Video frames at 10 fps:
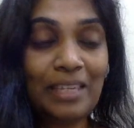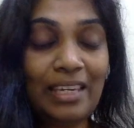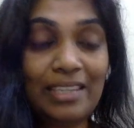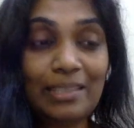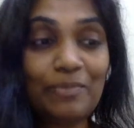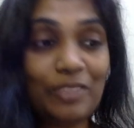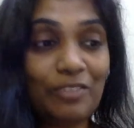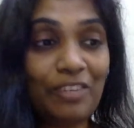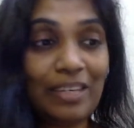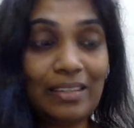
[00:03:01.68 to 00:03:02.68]
except for the
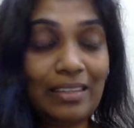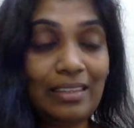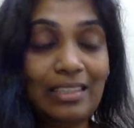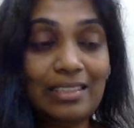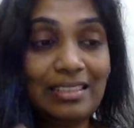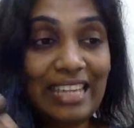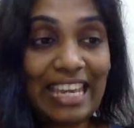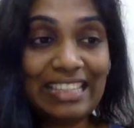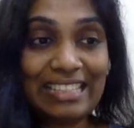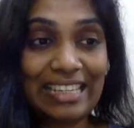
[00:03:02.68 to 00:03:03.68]
fact that these
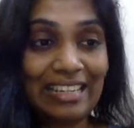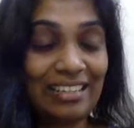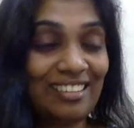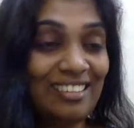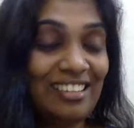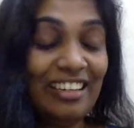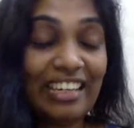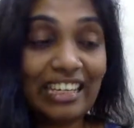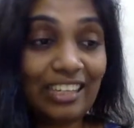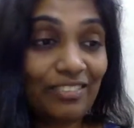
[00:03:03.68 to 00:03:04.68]
dates and
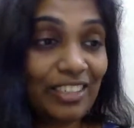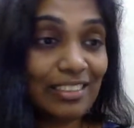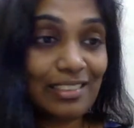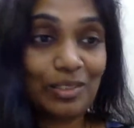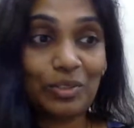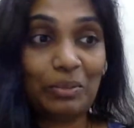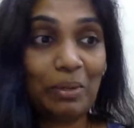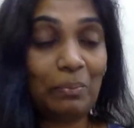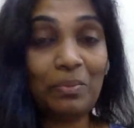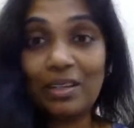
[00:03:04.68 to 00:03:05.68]
events to
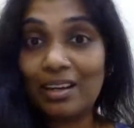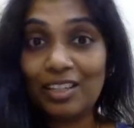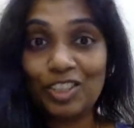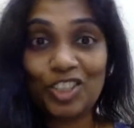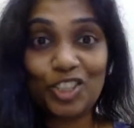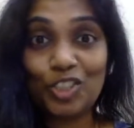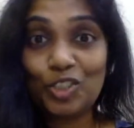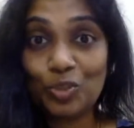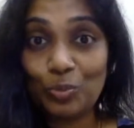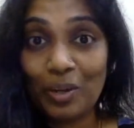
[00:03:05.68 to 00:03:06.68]
remember are just
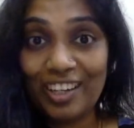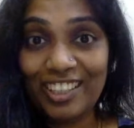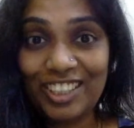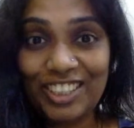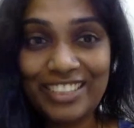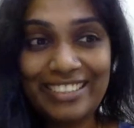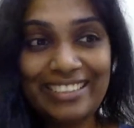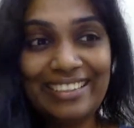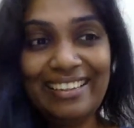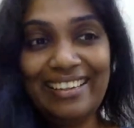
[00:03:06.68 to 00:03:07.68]
too much.
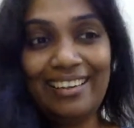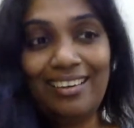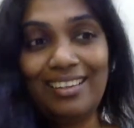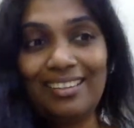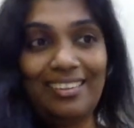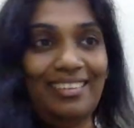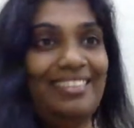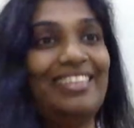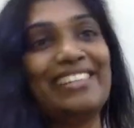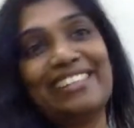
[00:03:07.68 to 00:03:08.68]
Yeah,
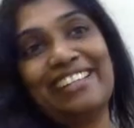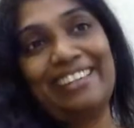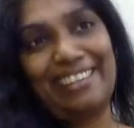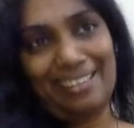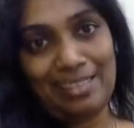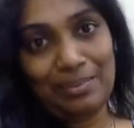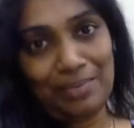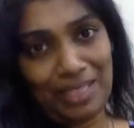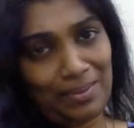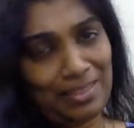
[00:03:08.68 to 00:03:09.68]
that's like, yeah,
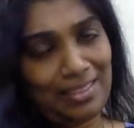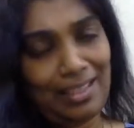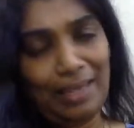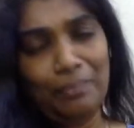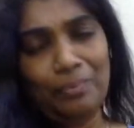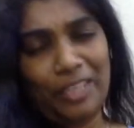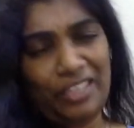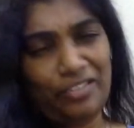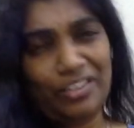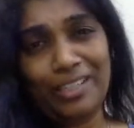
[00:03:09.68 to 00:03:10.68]
sometimes I'm
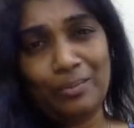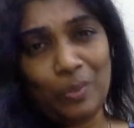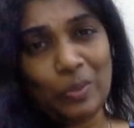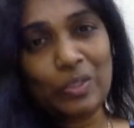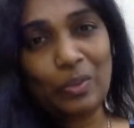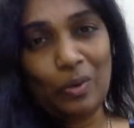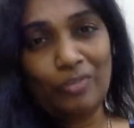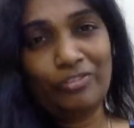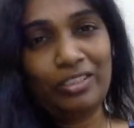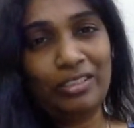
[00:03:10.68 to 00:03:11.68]
brain fried most
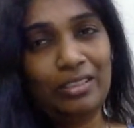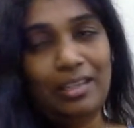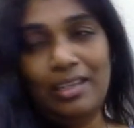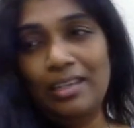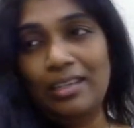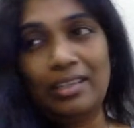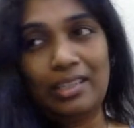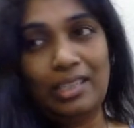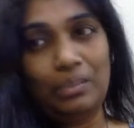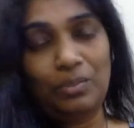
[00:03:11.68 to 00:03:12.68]
often, and I
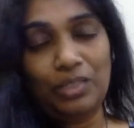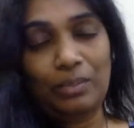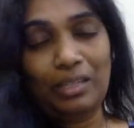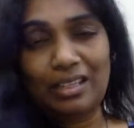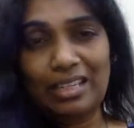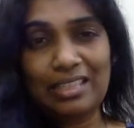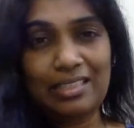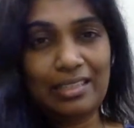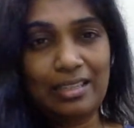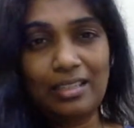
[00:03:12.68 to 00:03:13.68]
keep dreaming. Like I
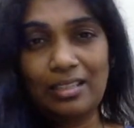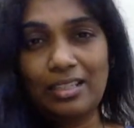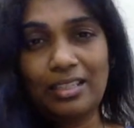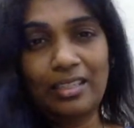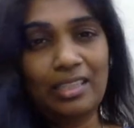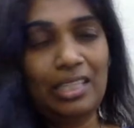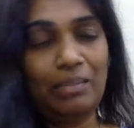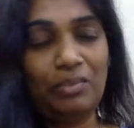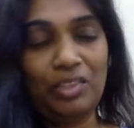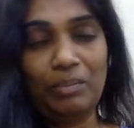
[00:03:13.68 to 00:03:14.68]
said earlier, I
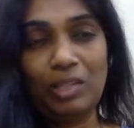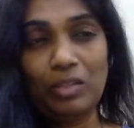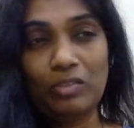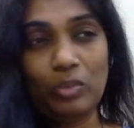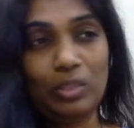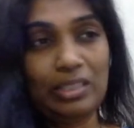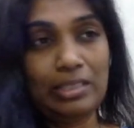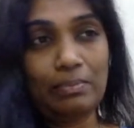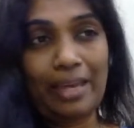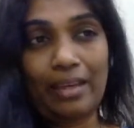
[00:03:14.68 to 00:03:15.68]
keep dreaming of all
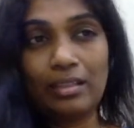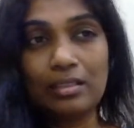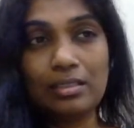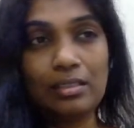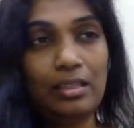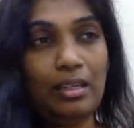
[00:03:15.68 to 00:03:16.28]
these battles,